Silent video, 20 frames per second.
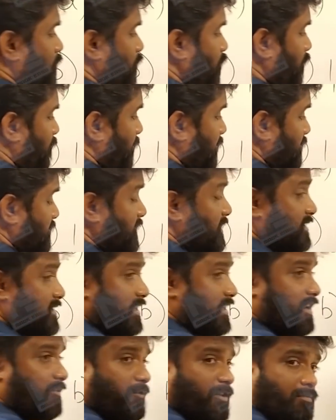go for, this is a
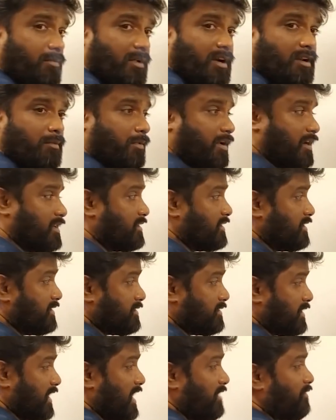different multiplication. This
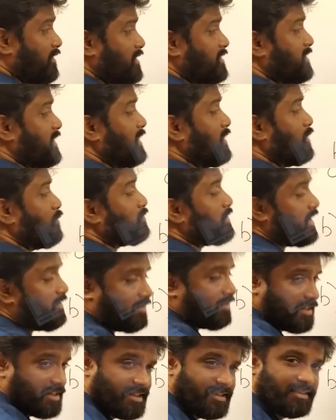is 3 ones into 3
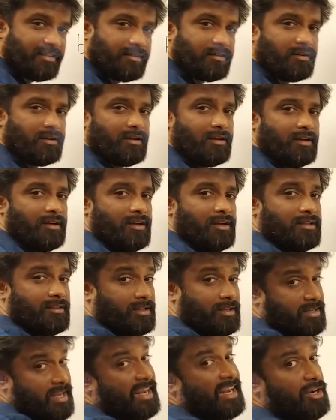ones. The
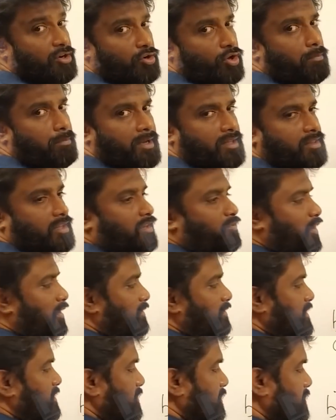second topic that we have
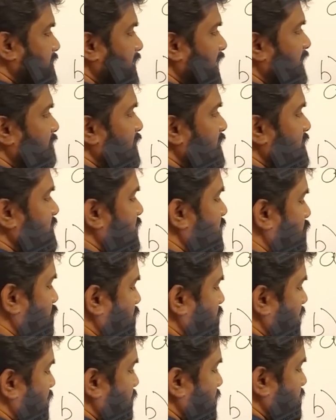discussed, 3 ones into
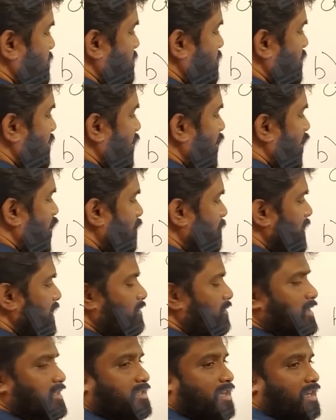3 ones. How many
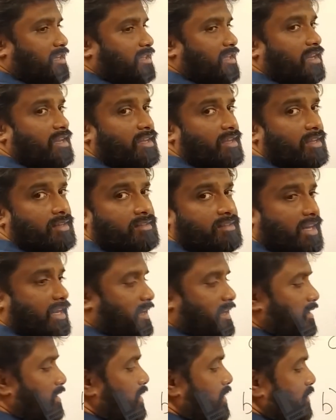ones are there here?
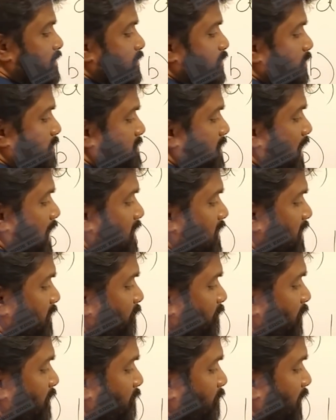3. So starting
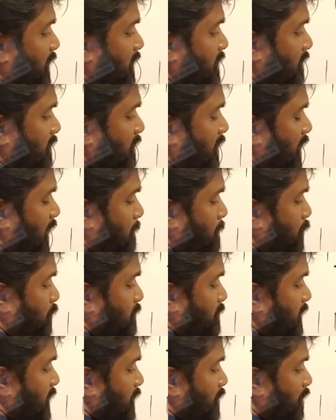from 1 up to
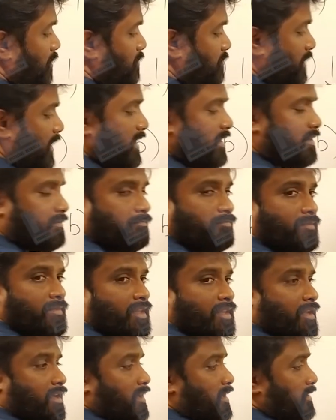3 you have to write.
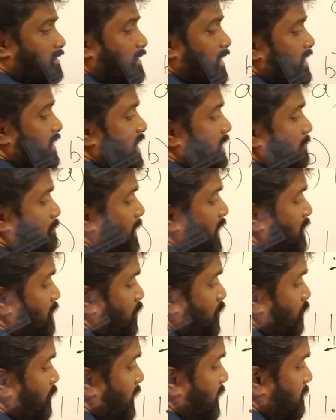Then come back
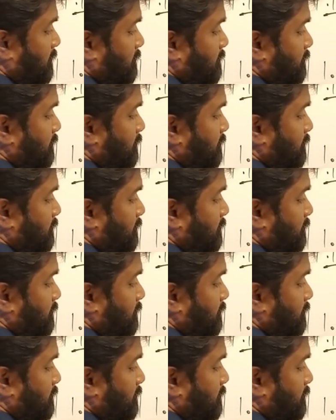to 1.